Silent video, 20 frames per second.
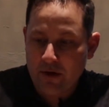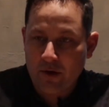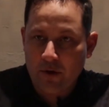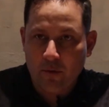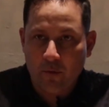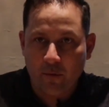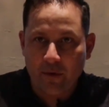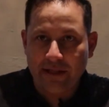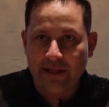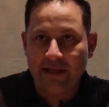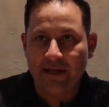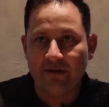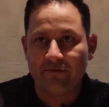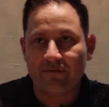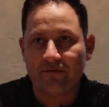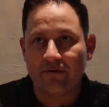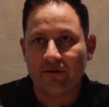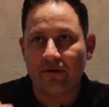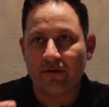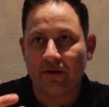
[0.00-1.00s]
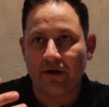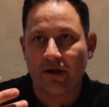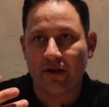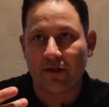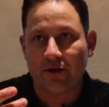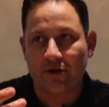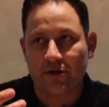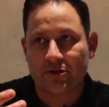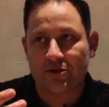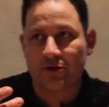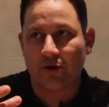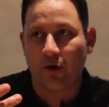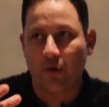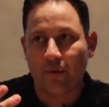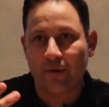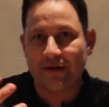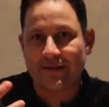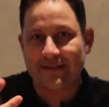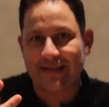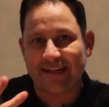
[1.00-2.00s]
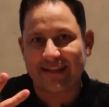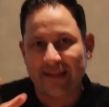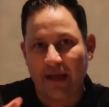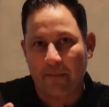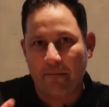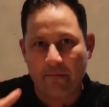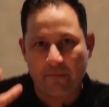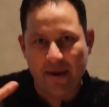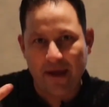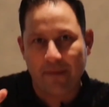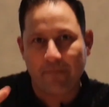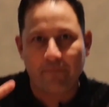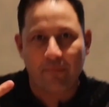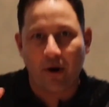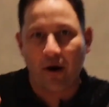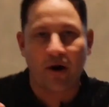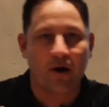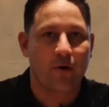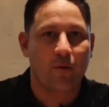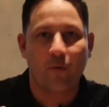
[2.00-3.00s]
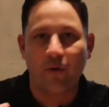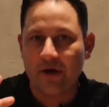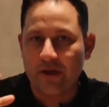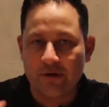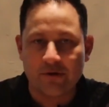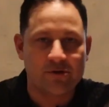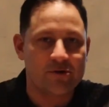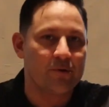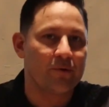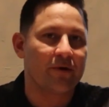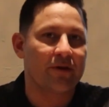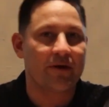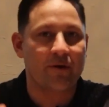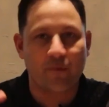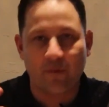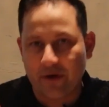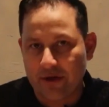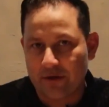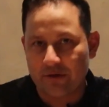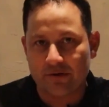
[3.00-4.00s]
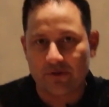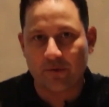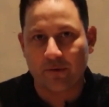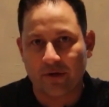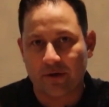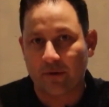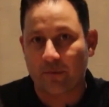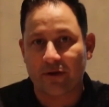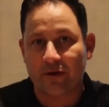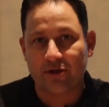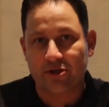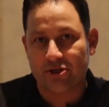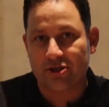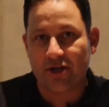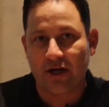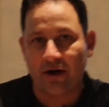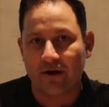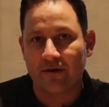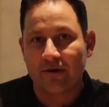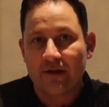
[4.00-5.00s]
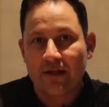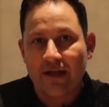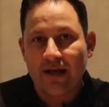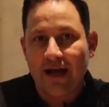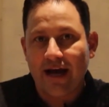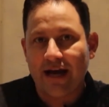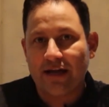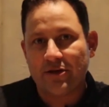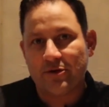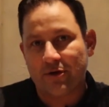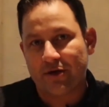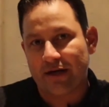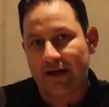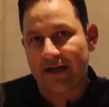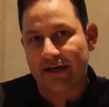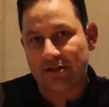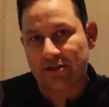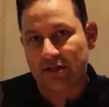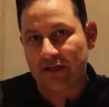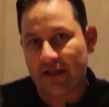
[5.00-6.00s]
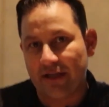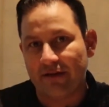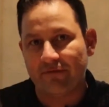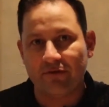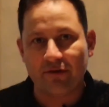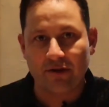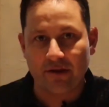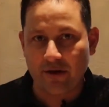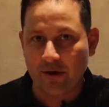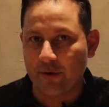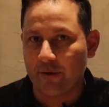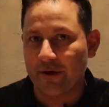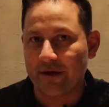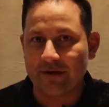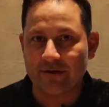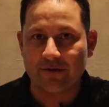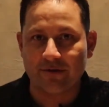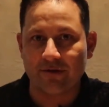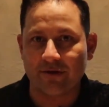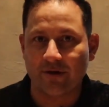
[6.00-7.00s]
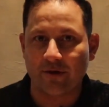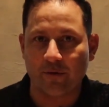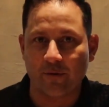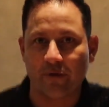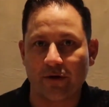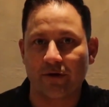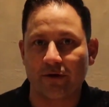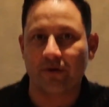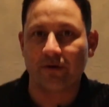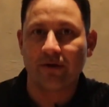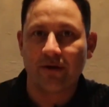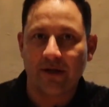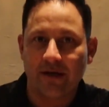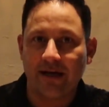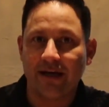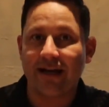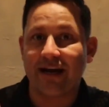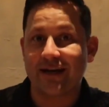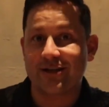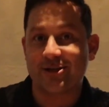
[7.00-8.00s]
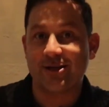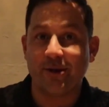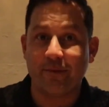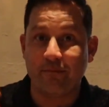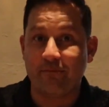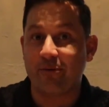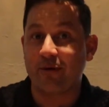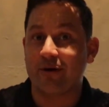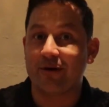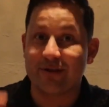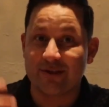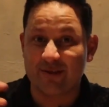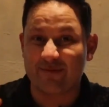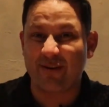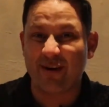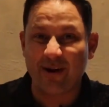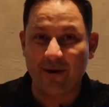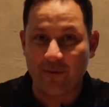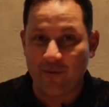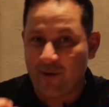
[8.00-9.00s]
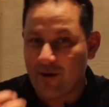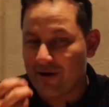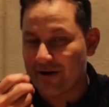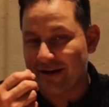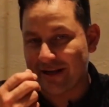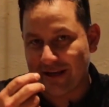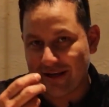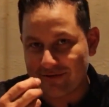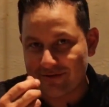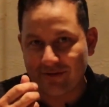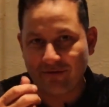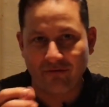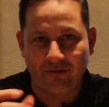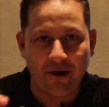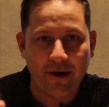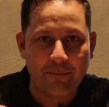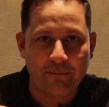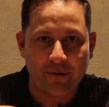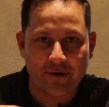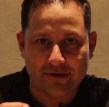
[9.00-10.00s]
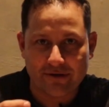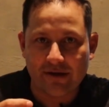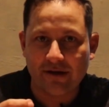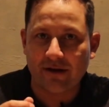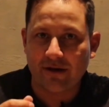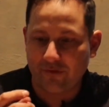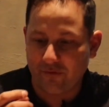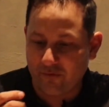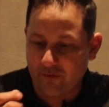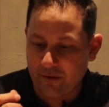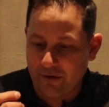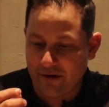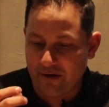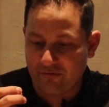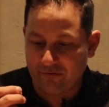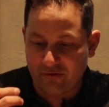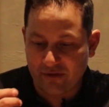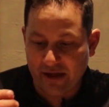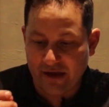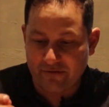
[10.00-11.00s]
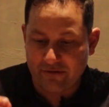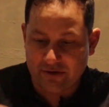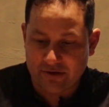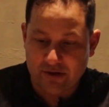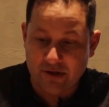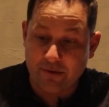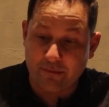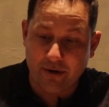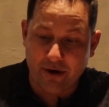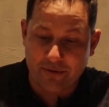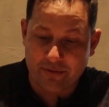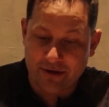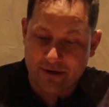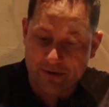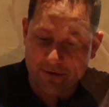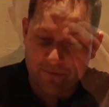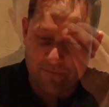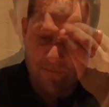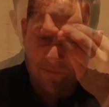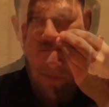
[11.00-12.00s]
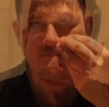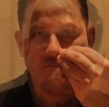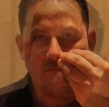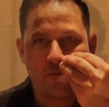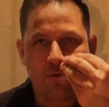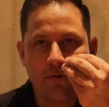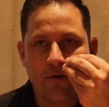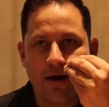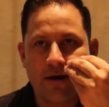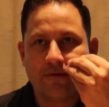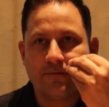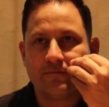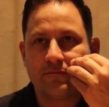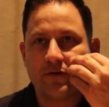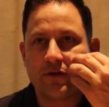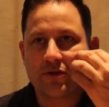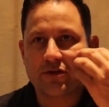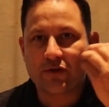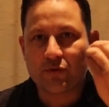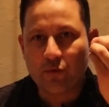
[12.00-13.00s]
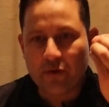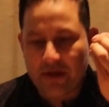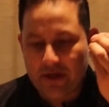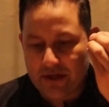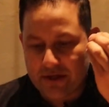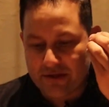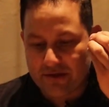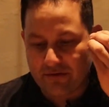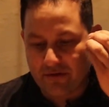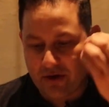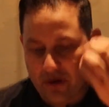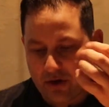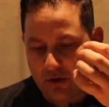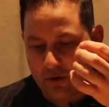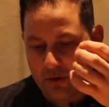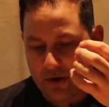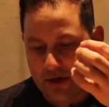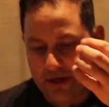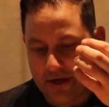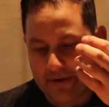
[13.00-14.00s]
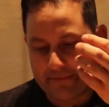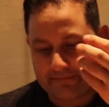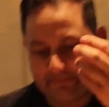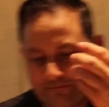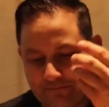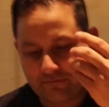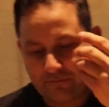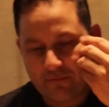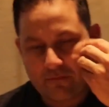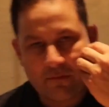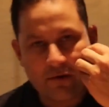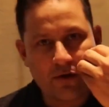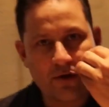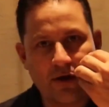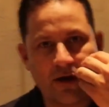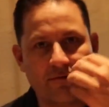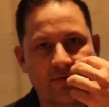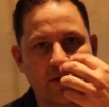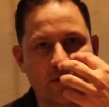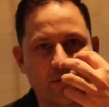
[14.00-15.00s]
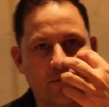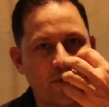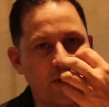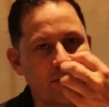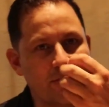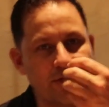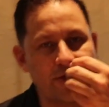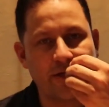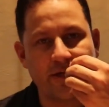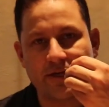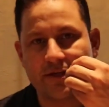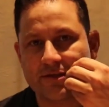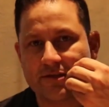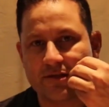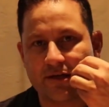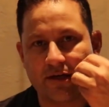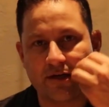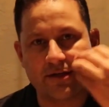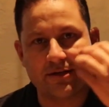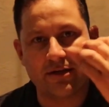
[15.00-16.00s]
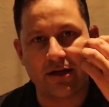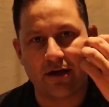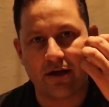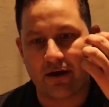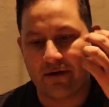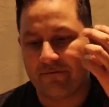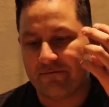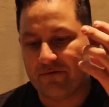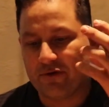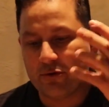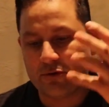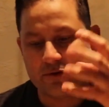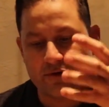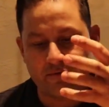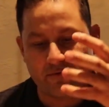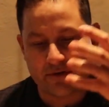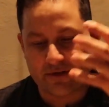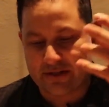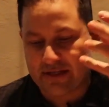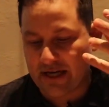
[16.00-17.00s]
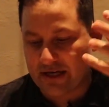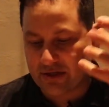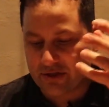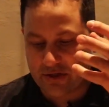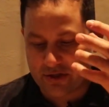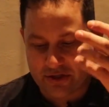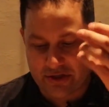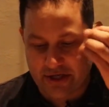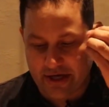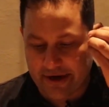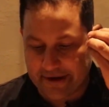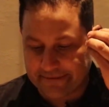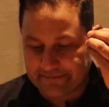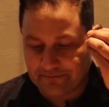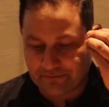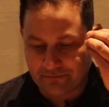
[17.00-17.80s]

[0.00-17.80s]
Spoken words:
we leave there's always like that big bark. What do you do with it? What do you do with it shell? And you can actually, if you throw it into the grill, it actually burns very well and it gives a very particular flavor to the barbecue. The sweetness of the coconut, you have the crunchiness, a few different textures there.